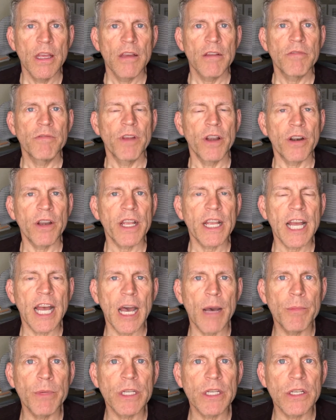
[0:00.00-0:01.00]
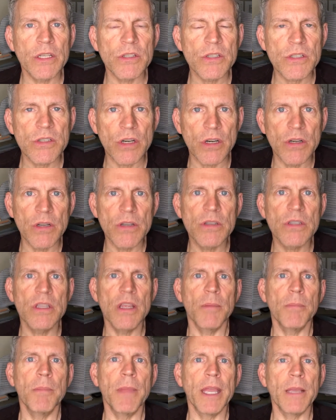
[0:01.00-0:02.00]
Very common concerns
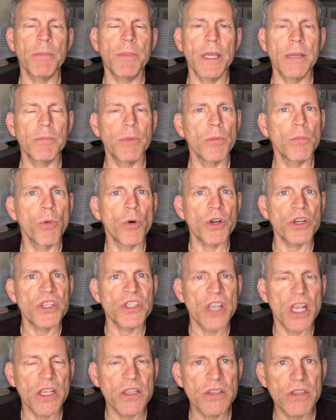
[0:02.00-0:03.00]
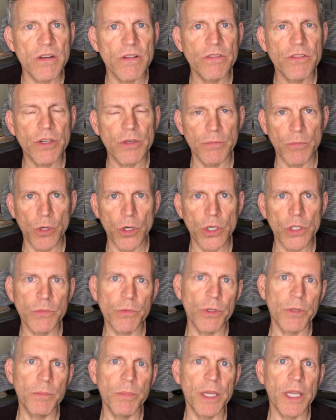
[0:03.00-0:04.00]
that make people more sensitive to mold
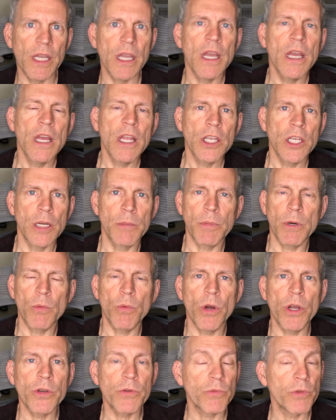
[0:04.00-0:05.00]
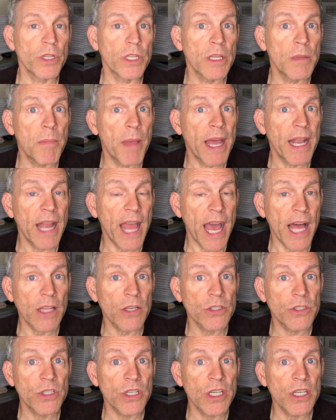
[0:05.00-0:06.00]
would be, number one, really bad
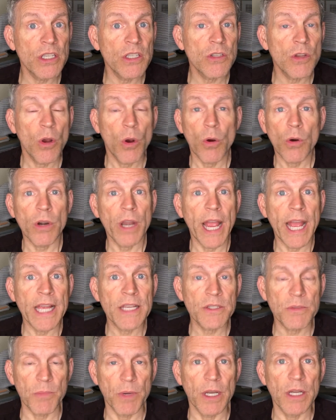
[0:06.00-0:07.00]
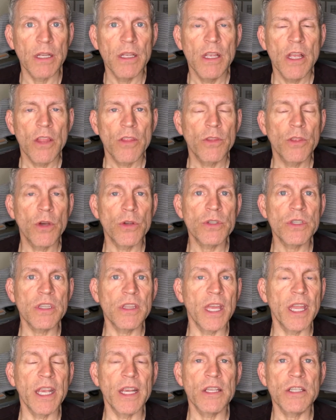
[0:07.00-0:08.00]
allergies or asthma. Those
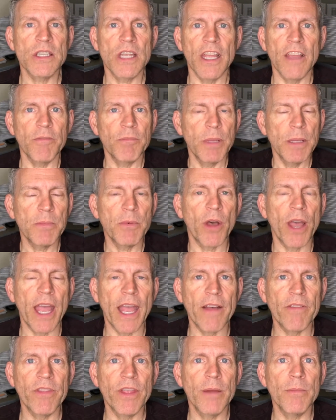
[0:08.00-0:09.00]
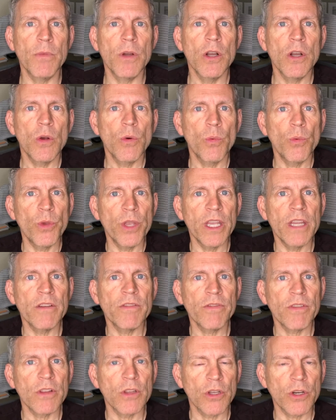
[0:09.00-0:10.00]
things, if people have them, we
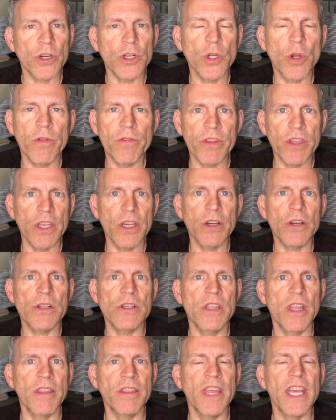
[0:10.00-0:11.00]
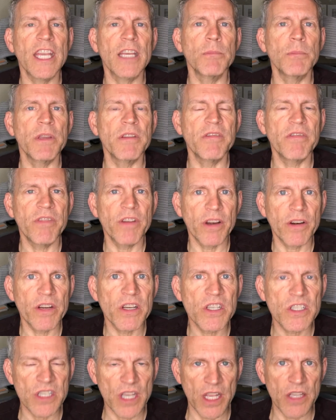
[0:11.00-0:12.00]
have learned over the years that they can be very
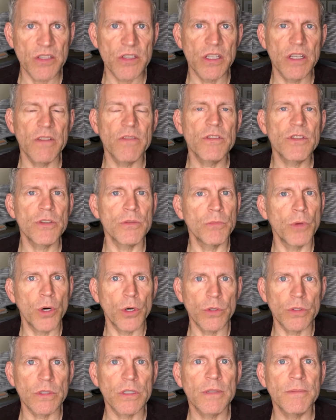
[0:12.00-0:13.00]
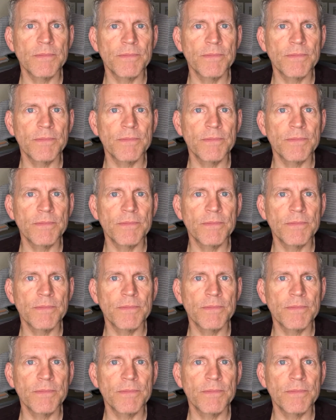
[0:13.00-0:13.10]
sensitive to mold.